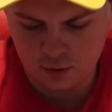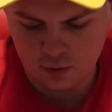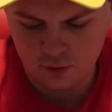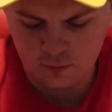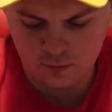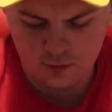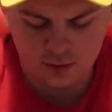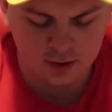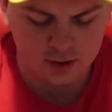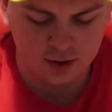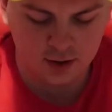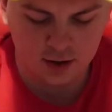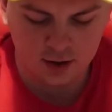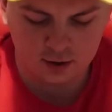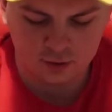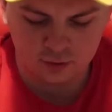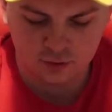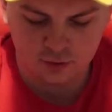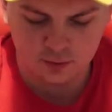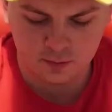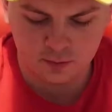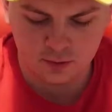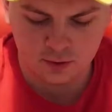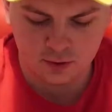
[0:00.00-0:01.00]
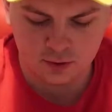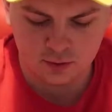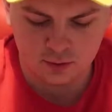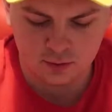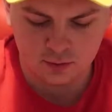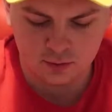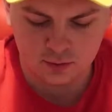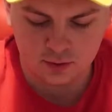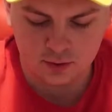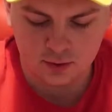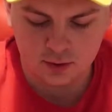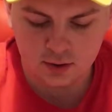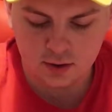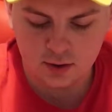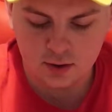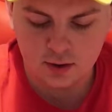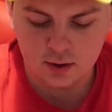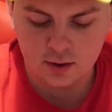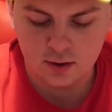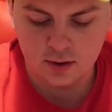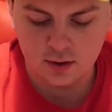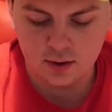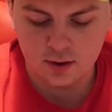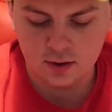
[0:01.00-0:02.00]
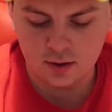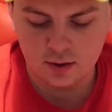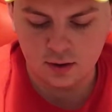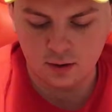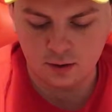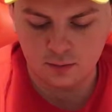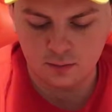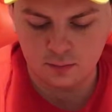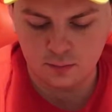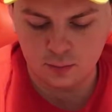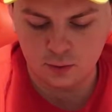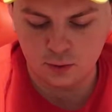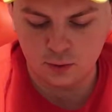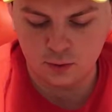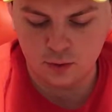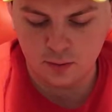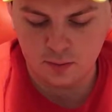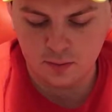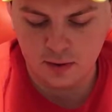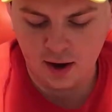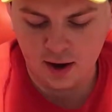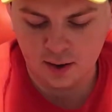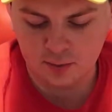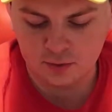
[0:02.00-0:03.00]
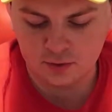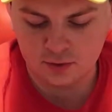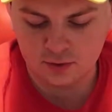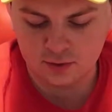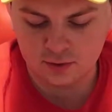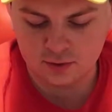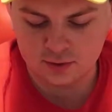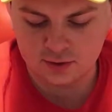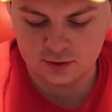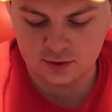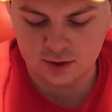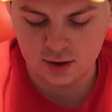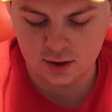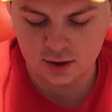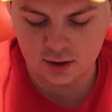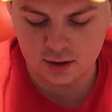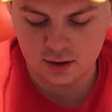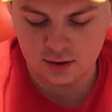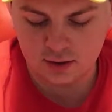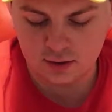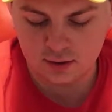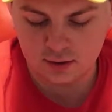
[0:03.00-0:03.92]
Goofy ice cream cone, a Pluto popsicle stick,